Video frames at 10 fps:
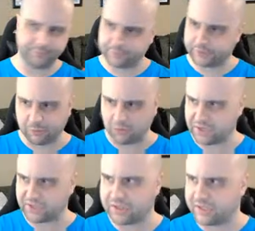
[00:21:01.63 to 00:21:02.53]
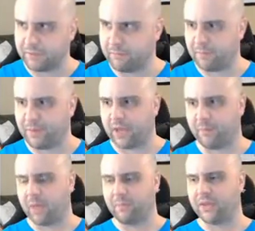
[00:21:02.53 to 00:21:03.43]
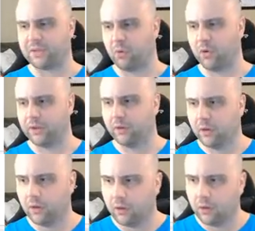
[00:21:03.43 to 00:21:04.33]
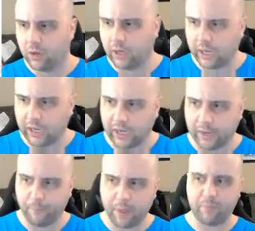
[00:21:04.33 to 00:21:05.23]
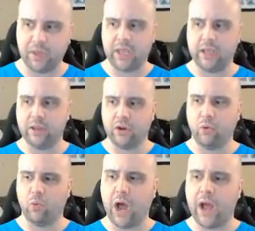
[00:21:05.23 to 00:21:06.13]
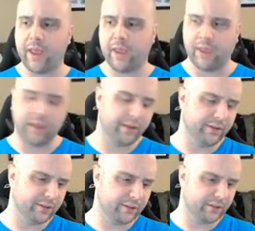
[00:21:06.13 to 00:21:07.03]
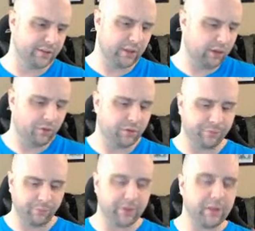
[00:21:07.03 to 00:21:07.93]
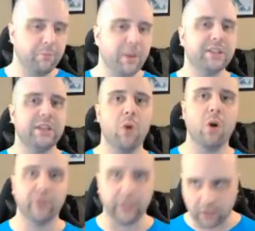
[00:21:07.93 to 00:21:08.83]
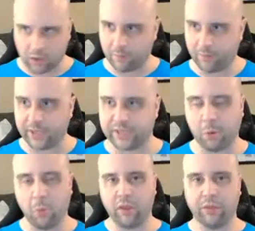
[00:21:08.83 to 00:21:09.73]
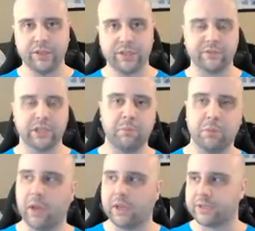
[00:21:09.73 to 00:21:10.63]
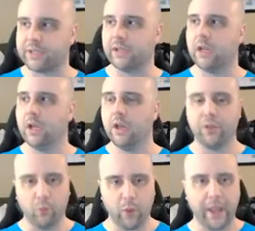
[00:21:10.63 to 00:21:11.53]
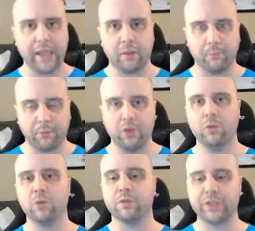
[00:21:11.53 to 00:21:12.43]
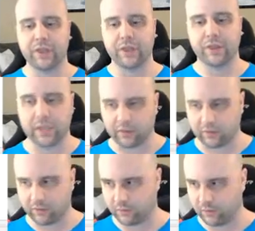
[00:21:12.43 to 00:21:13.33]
some questions that might be coming up at this point might be, you know, why is... it might seem overly complex, but one of the things you have to keep in mind is that the way computers think